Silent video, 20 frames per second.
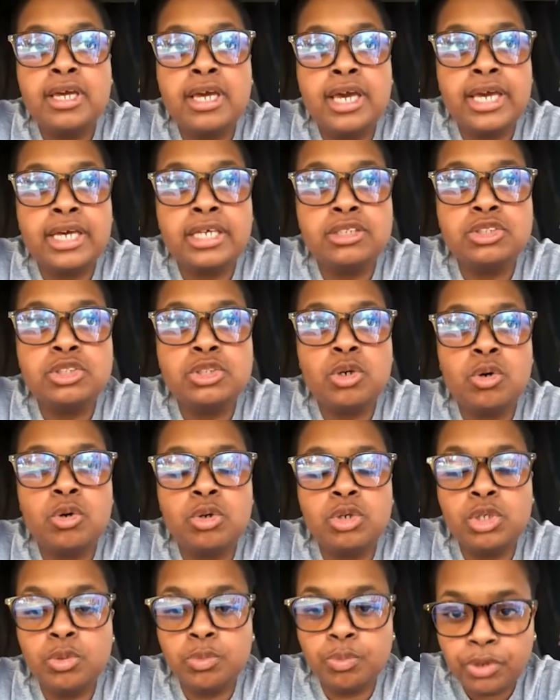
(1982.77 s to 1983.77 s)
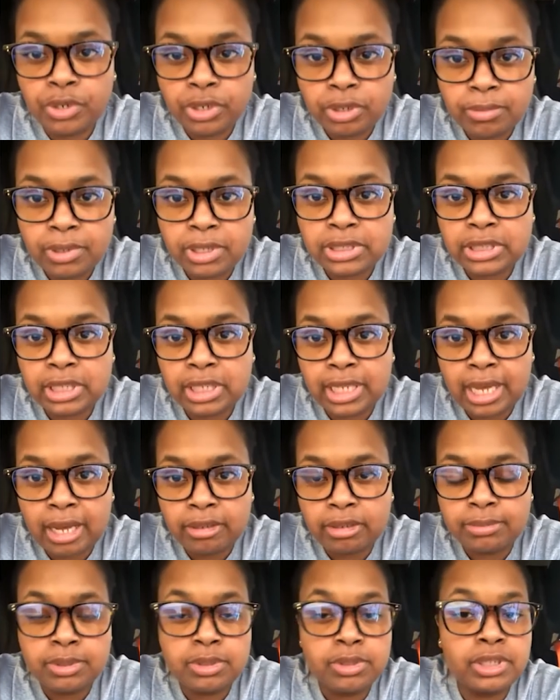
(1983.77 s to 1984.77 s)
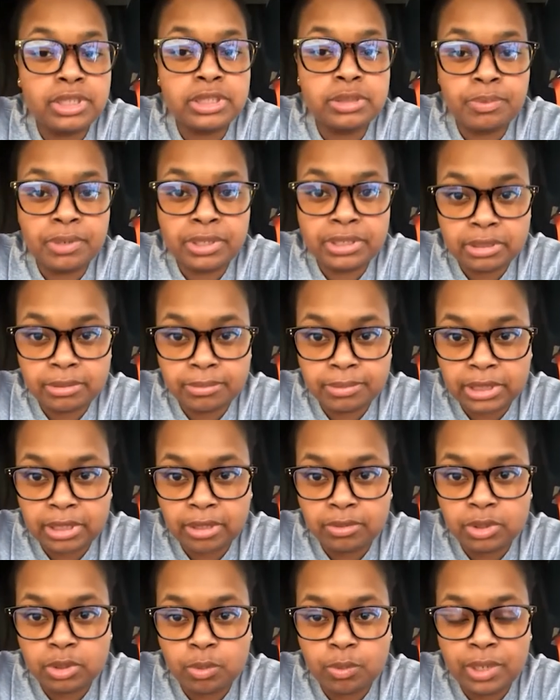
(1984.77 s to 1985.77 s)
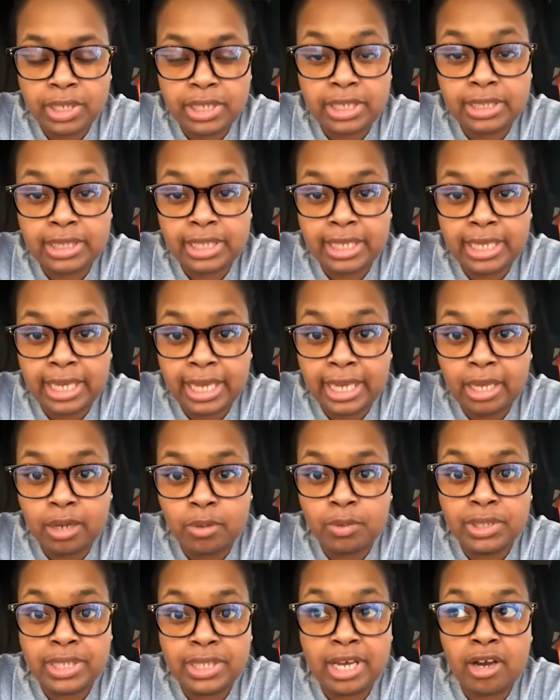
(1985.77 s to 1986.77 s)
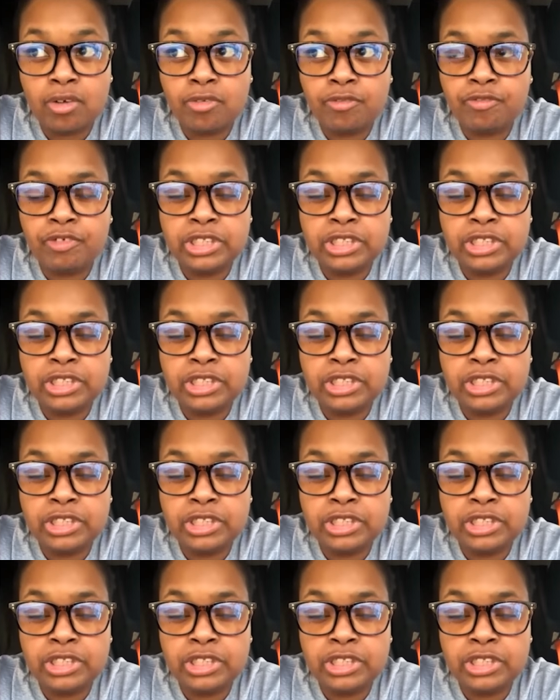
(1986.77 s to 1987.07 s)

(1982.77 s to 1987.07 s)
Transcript: And so you pretty much allow them to express themselves the way that they can without